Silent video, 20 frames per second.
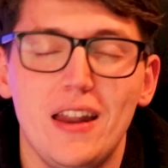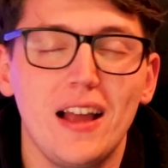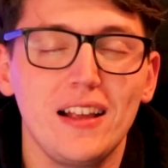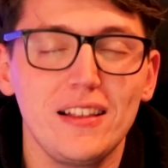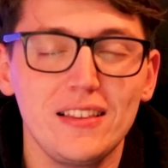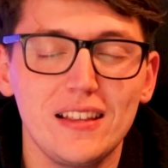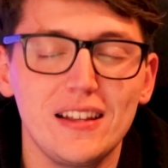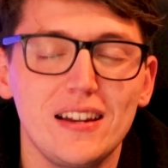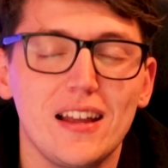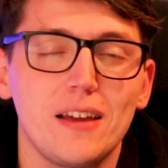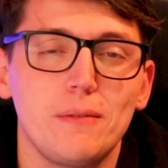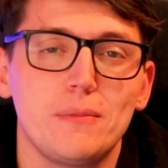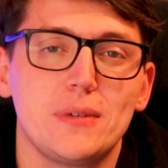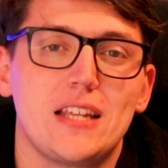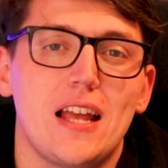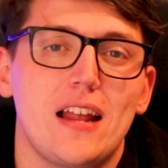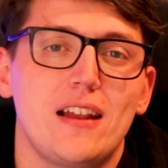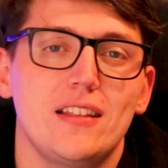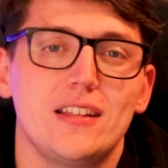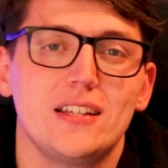99%
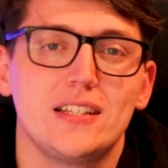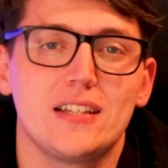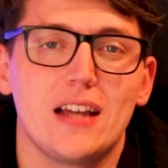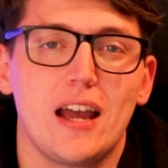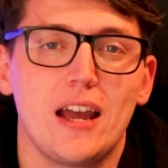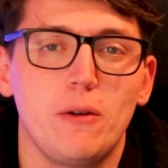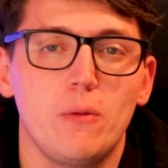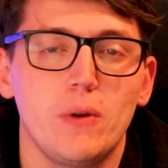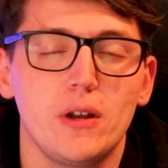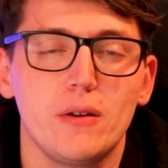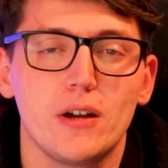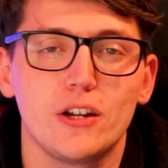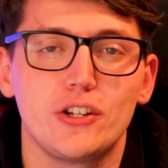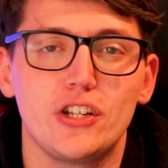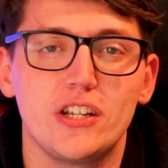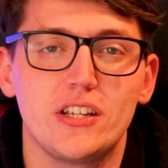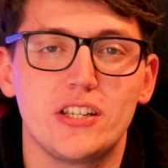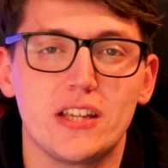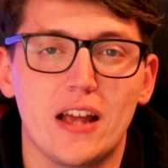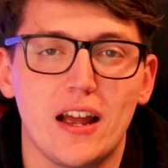of the time, when you
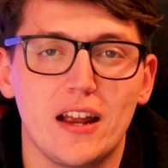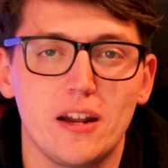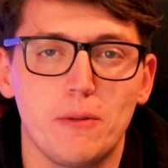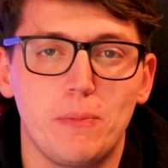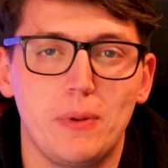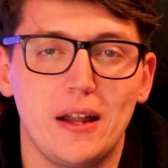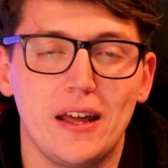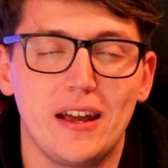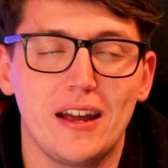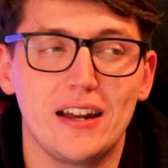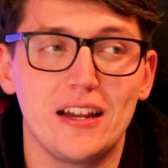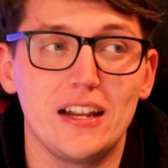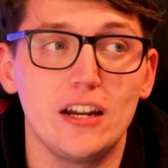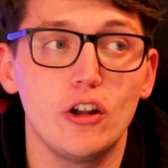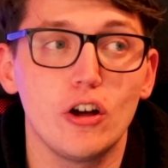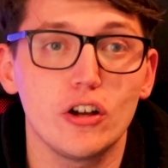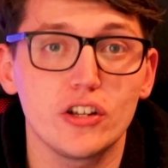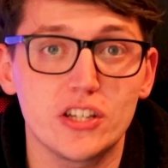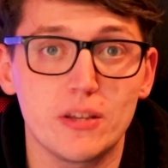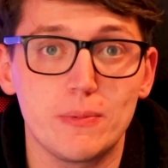actually sign a player and he
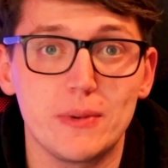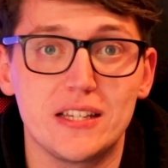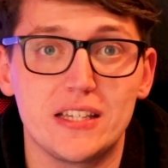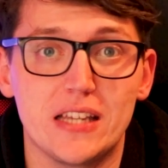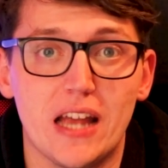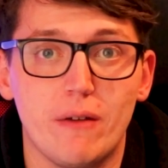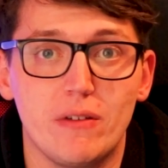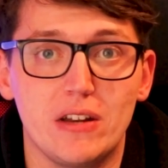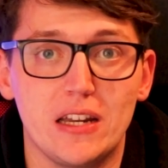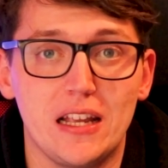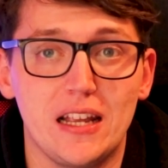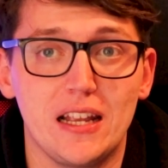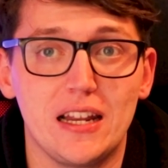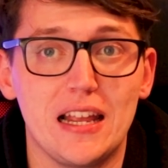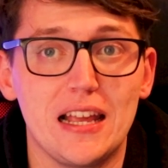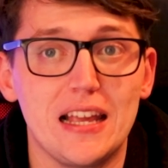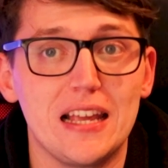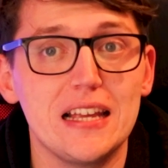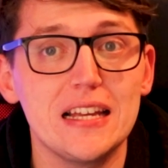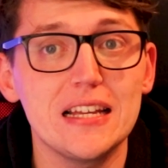looks to be 17,
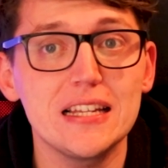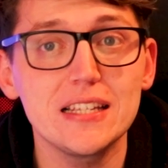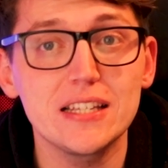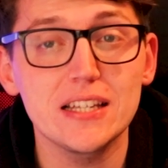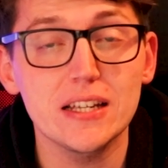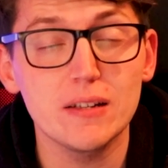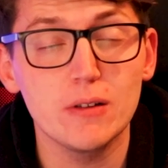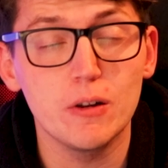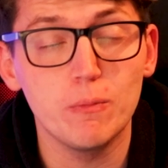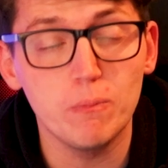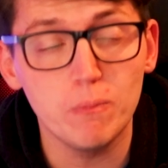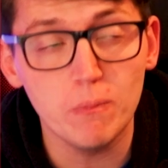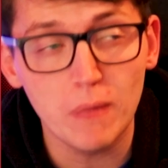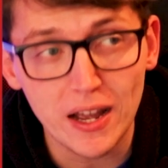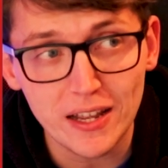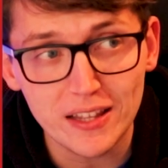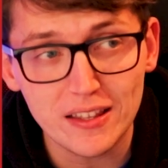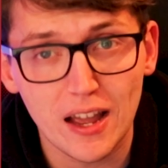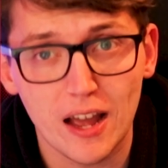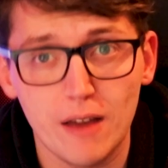he
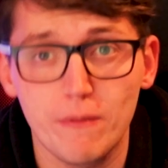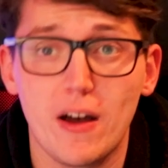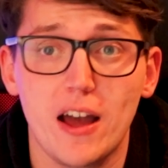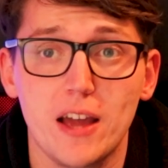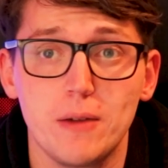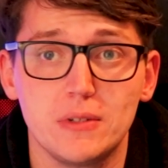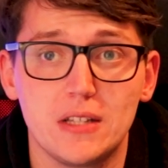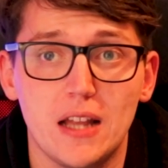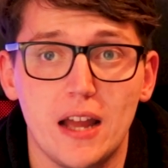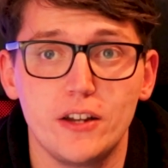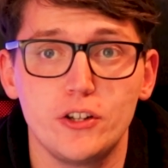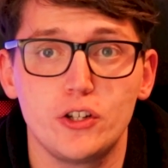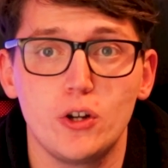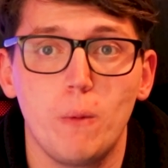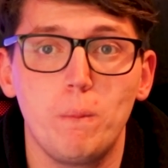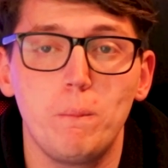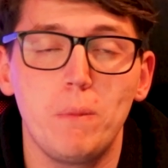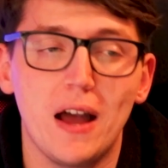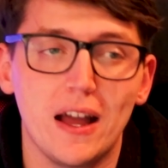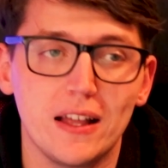might have high
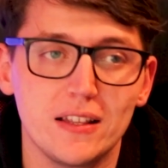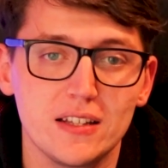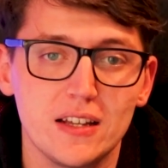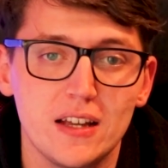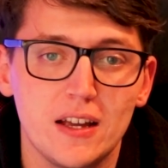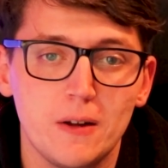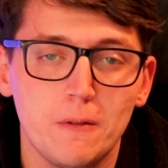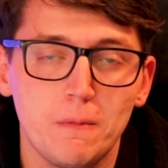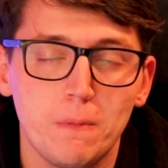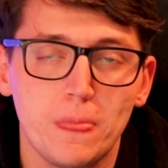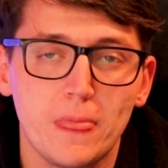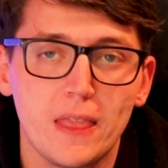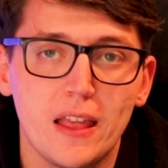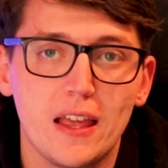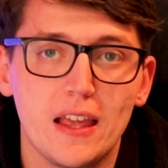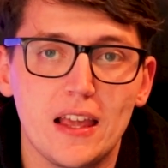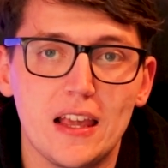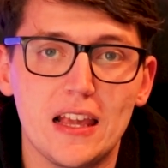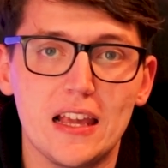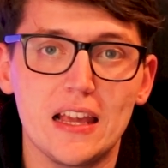potential, but
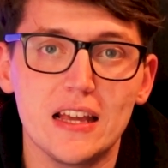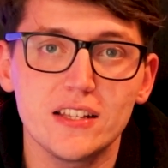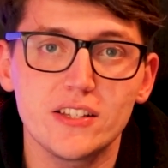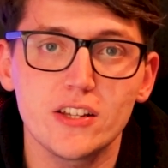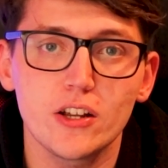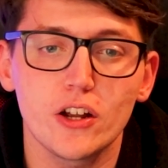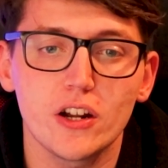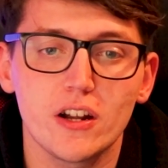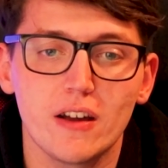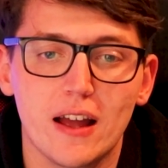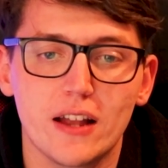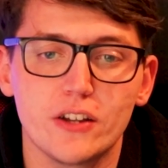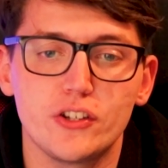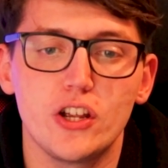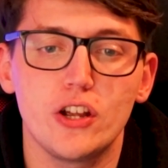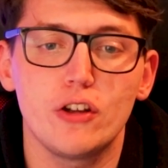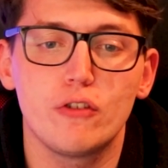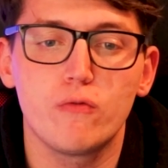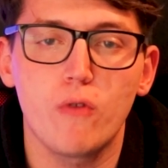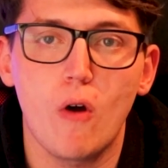he isn't going to
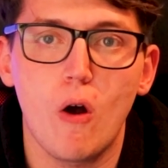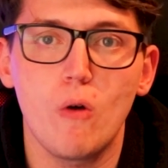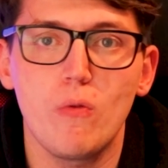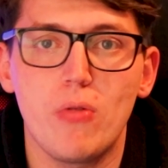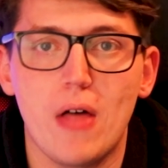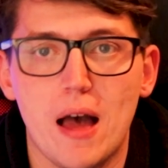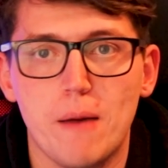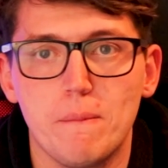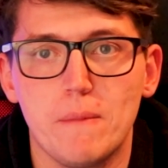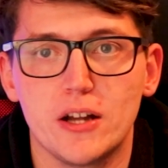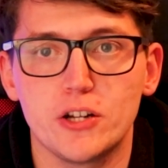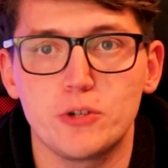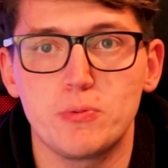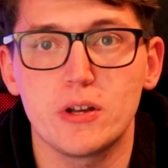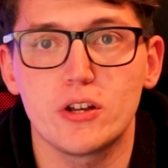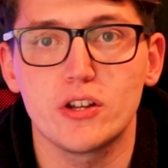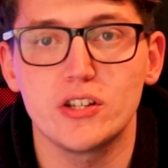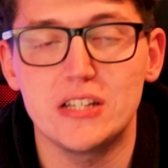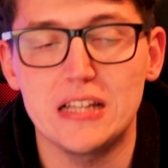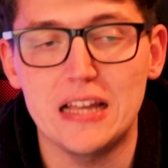actually grow that much
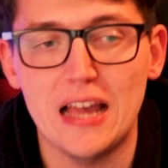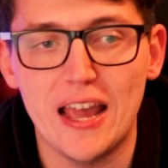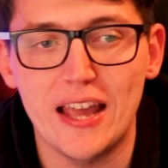because the